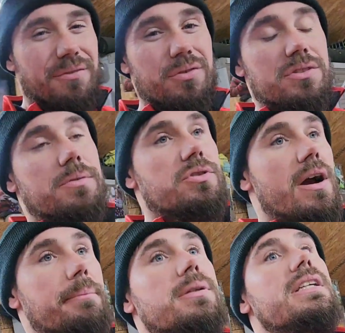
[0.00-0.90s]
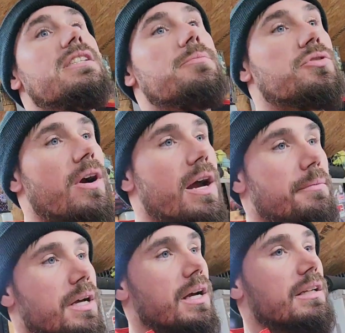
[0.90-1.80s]
If you didn't subscribe, please
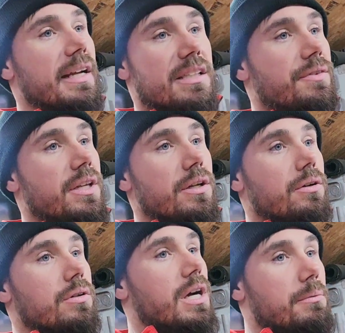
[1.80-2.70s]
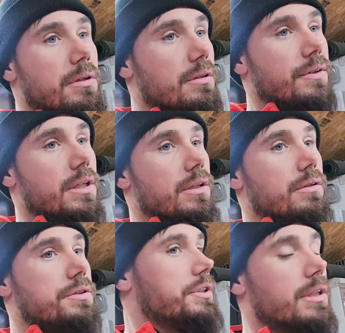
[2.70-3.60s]
subscribe, uh, like the video, comment on the
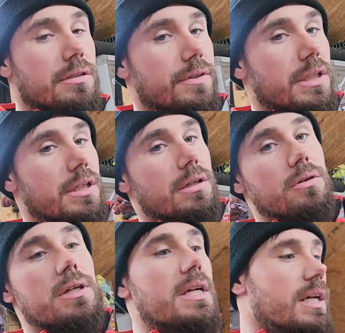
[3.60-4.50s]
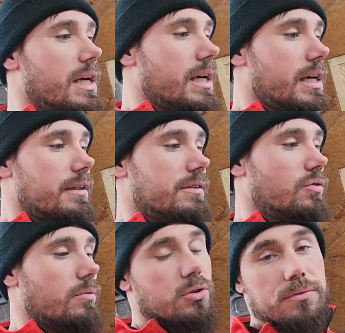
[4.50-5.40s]
video, share the video, uh,
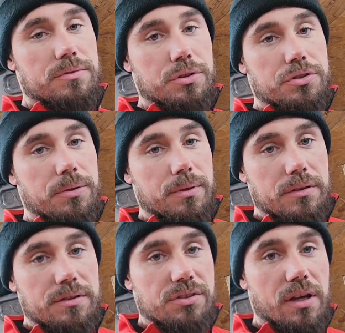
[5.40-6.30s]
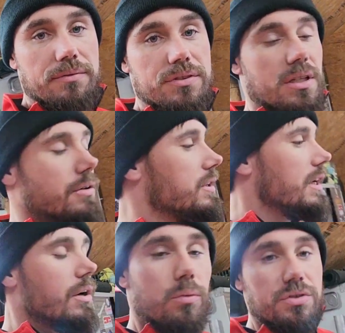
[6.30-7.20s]
normal YouTuber stuff. So,
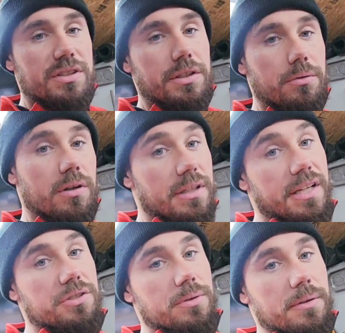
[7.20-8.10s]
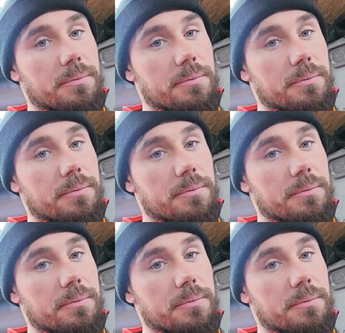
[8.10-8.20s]
we'll see you on the next one.